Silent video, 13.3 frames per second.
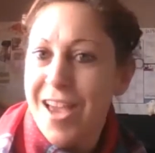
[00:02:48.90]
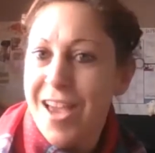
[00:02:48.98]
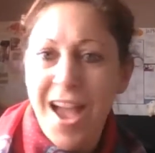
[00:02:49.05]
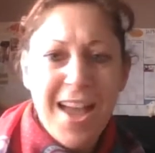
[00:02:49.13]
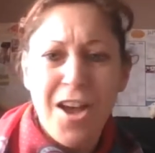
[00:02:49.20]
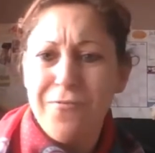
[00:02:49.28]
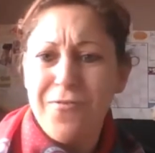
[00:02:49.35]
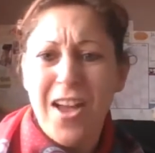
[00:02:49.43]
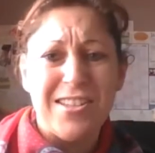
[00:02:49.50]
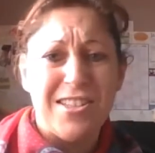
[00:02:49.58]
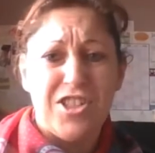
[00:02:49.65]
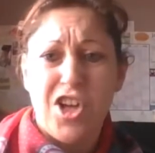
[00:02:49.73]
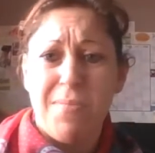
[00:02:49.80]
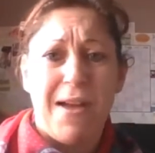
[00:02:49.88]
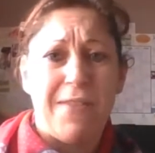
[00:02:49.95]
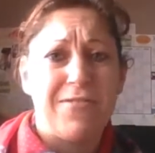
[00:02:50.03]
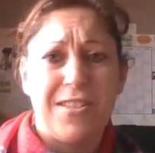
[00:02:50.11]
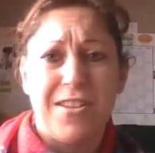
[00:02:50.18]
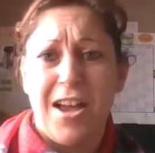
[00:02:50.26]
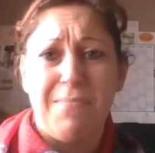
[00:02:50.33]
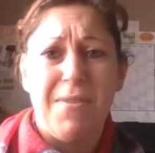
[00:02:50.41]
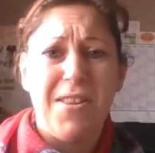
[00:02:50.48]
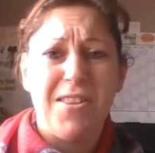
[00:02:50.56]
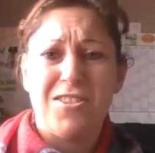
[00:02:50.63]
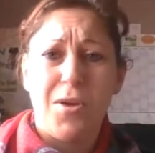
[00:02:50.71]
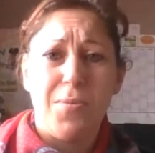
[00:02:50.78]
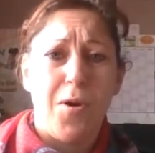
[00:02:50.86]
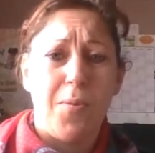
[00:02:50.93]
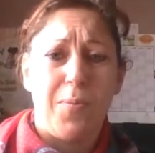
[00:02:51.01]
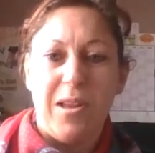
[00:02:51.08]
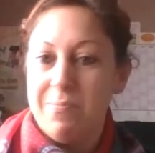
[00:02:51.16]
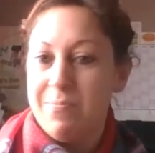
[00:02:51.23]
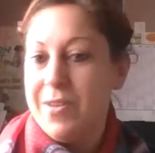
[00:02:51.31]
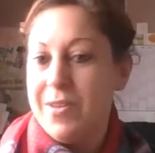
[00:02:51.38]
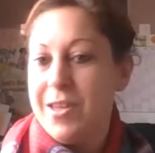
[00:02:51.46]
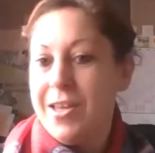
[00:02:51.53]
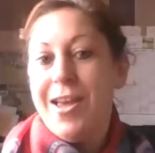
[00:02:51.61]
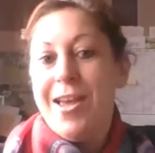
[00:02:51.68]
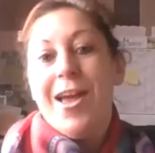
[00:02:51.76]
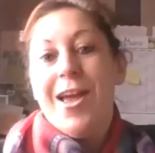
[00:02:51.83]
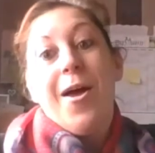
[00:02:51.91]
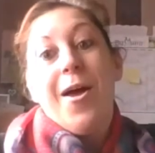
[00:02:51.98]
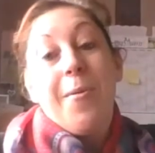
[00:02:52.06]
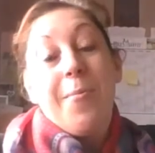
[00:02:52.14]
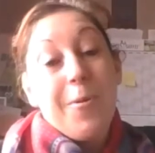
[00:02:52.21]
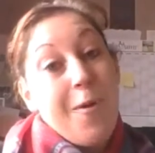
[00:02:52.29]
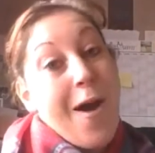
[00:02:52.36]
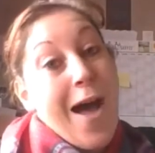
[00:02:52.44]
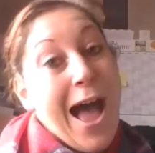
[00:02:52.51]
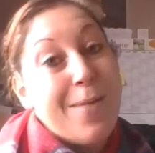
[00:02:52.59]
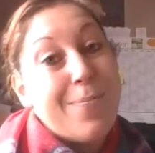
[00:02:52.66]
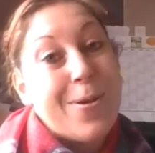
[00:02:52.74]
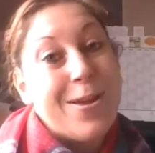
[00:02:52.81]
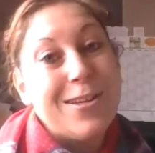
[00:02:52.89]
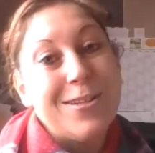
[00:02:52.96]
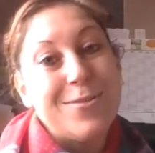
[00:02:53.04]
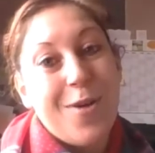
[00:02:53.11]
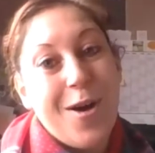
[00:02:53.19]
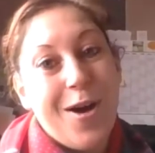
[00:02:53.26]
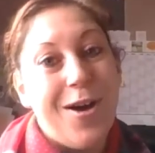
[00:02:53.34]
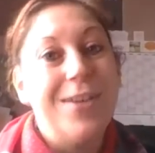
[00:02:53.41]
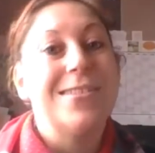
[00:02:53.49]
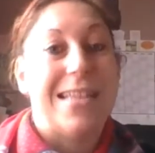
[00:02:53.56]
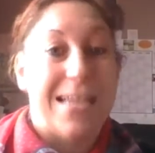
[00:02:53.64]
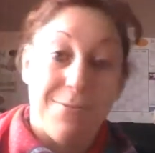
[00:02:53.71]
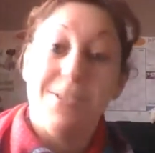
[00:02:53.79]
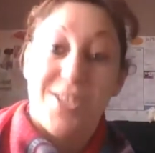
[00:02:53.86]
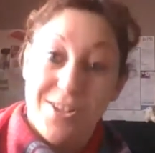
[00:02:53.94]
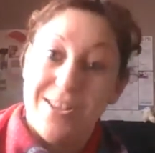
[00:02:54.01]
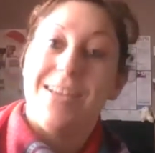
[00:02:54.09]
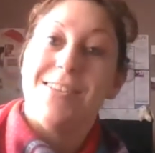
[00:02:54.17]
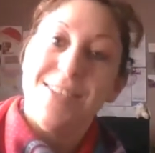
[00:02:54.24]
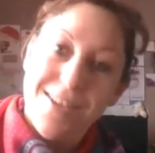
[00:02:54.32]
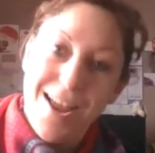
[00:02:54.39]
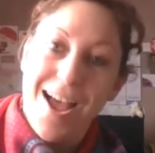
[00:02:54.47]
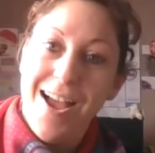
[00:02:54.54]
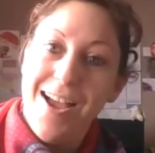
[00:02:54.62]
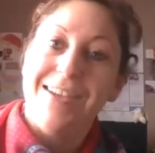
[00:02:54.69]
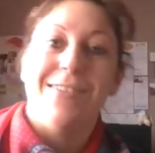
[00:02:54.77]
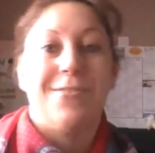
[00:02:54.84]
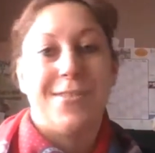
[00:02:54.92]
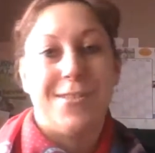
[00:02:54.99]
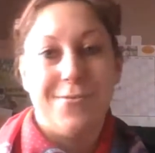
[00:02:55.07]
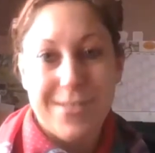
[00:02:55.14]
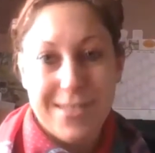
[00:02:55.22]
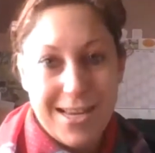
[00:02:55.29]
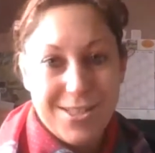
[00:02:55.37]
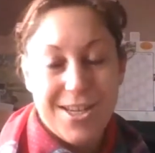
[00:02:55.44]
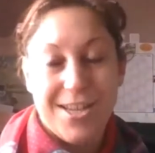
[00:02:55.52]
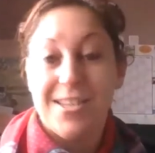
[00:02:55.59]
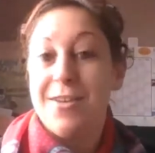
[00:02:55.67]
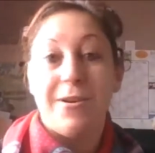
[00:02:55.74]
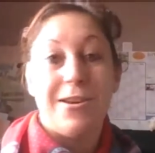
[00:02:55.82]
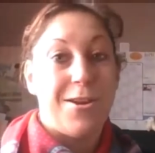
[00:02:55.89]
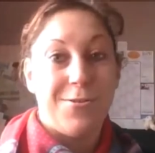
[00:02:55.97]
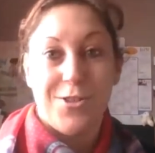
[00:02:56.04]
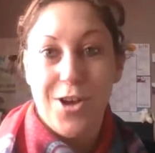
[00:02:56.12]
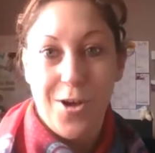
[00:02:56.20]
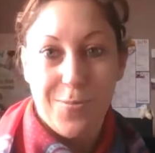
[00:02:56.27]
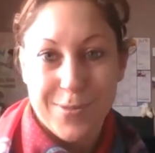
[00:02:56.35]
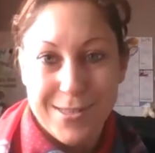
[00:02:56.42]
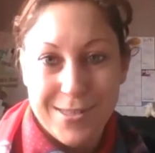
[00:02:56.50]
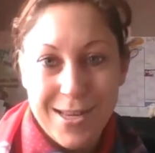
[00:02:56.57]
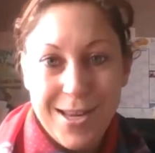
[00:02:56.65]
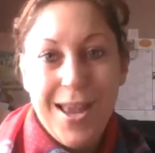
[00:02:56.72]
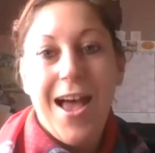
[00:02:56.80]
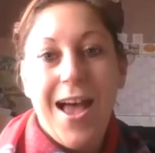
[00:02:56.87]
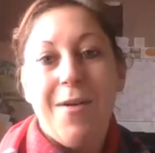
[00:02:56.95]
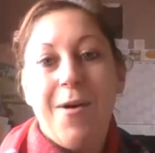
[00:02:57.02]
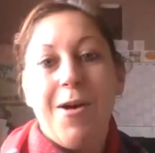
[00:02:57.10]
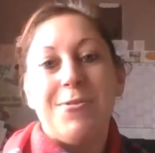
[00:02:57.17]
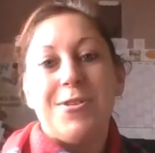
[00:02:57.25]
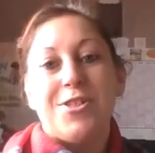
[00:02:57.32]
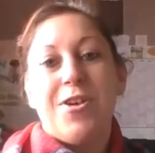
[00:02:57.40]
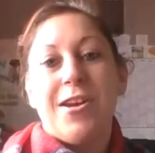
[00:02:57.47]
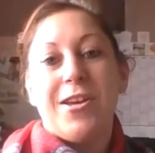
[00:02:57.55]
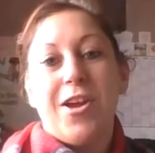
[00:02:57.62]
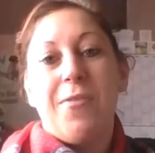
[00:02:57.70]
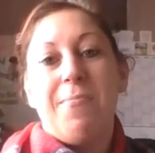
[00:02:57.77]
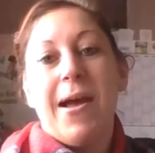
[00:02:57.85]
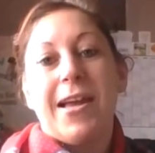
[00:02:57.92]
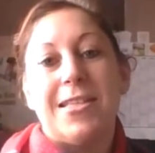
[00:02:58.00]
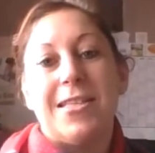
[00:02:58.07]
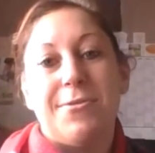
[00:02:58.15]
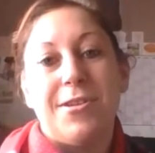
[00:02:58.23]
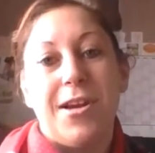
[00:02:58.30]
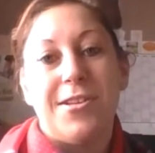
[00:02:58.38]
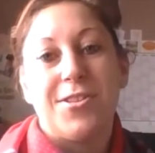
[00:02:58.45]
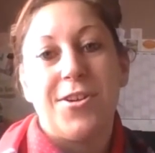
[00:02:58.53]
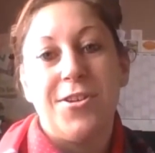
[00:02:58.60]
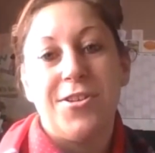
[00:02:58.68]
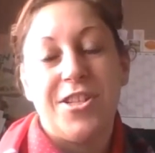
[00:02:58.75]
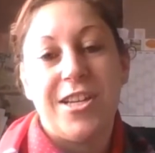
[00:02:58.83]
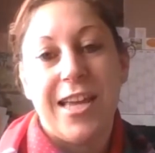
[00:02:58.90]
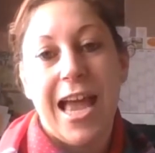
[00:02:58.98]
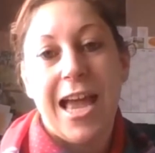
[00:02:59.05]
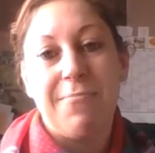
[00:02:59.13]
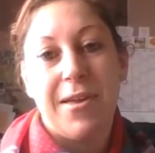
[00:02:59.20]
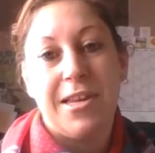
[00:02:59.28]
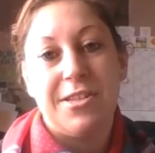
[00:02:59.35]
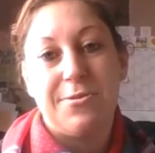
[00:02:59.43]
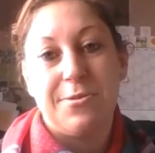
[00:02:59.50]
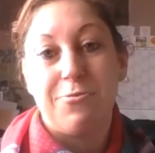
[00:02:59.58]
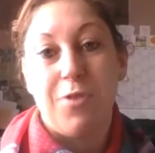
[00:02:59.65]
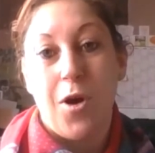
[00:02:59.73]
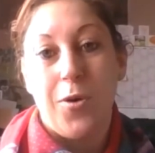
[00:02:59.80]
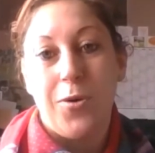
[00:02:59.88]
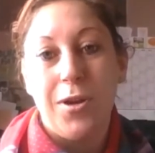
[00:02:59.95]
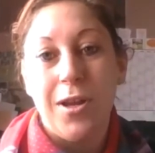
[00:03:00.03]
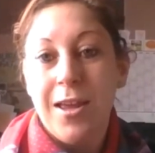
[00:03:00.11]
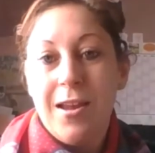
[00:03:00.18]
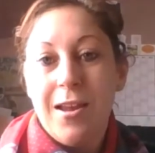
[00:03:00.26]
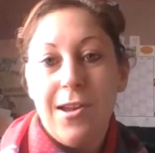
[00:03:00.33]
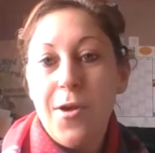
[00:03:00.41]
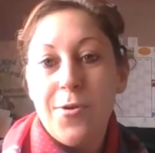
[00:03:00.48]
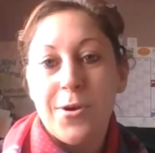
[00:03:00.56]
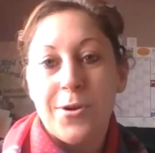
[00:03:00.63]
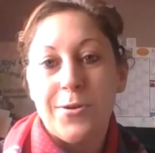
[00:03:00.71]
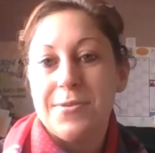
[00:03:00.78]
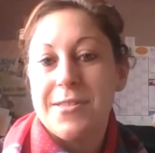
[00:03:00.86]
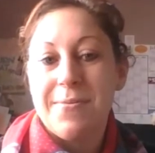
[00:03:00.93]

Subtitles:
and I'll find a job after 9 months, no problem. But what happened was, it was 2009, it was the recession, there were no jobs. I was trying to go back into a nice cushy account management role local to